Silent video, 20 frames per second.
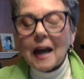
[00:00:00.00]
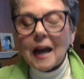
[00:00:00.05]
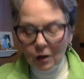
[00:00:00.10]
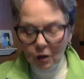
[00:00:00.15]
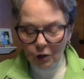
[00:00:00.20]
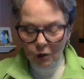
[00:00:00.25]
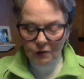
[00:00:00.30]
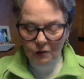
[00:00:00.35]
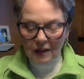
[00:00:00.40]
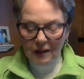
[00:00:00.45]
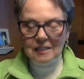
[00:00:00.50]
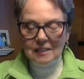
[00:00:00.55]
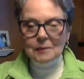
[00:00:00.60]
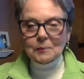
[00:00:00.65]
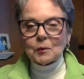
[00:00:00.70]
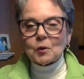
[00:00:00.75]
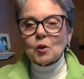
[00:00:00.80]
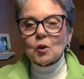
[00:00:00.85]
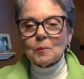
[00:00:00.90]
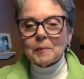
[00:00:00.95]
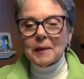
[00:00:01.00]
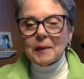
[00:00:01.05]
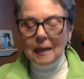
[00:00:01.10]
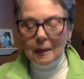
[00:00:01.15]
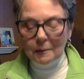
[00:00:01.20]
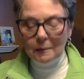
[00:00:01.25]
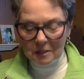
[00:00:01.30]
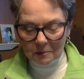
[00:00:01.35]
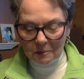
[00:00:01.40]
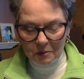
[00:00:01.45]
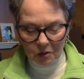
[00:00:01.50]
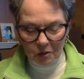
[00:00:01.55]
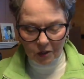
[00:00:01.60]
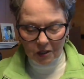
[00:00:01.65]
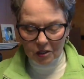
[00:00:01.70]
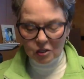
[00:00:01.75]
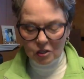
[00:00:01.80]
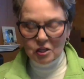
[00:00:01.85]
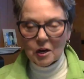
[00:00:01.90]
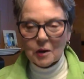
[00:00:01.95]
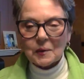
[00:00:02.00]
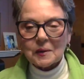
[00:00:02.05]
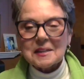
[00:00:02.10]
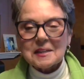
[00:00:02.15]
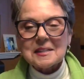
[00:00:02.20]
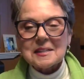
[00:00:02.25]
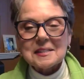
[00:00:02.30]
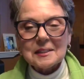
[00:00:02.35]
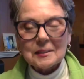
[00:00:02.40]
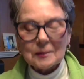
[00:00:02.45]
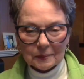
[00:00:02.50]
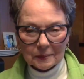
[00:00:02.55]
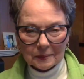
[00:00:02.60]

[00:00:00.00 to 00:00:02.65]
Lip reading: I know you've got some cool makeup tips you're going to share with us.